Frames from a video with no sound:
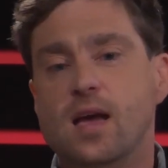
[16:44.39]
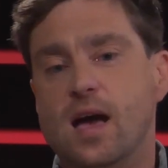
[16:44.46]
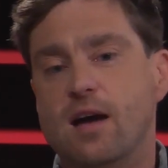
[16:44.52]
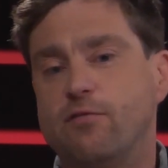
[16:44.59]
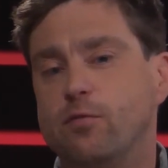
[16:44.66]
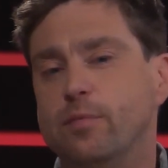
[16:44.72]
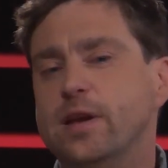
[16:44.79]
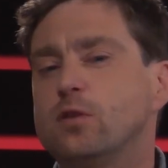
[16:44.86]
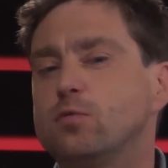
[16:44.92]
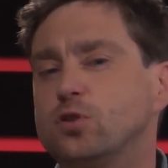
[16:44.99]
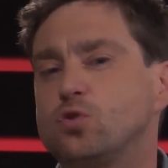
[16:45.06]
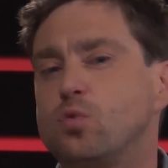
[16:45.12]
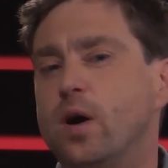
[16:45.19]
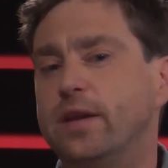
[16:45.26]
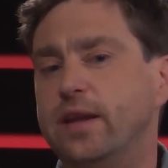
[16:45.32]
And for me, it was
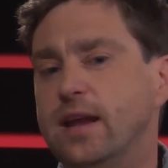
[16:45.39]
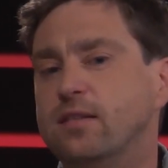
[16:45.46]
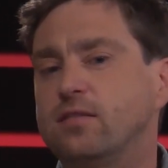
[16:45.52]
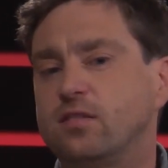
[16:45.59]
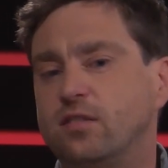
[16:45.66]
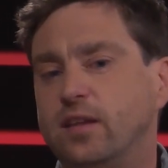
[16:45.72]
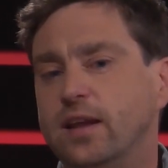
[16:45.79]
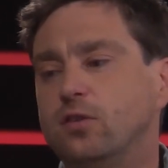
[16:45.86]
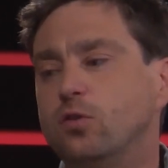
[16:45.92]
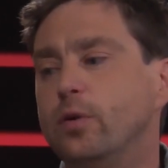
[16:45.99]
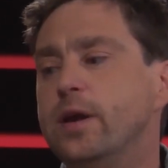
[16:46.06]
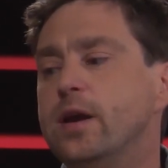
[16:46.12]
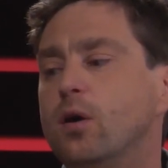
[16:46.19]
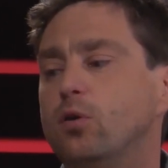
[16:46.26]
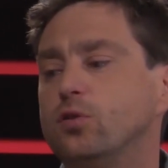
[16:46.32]
quite interesting to
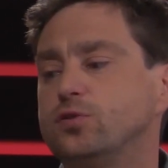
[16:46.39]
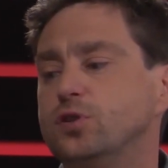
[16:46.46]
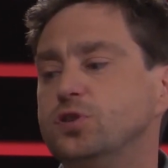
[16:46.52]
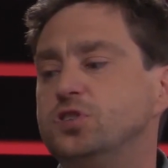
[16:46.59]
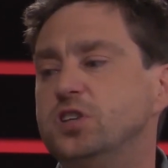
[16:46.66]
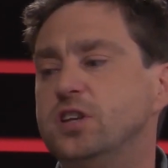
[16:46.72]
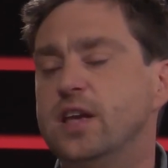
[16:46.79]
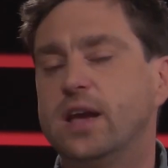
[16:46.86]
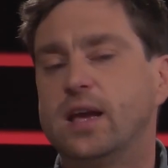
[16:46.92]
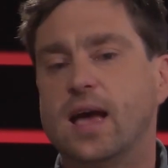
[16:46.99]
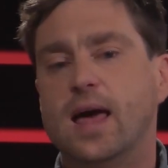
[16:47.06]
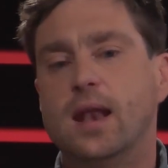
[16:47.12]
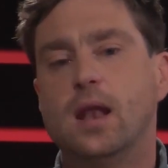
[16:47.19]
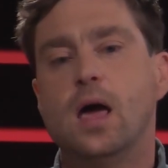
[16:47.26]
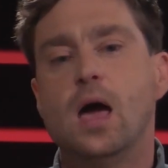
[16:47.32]
here also see
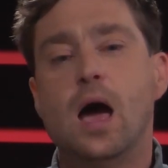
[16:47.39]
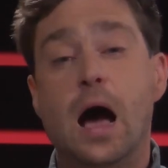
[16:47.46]
again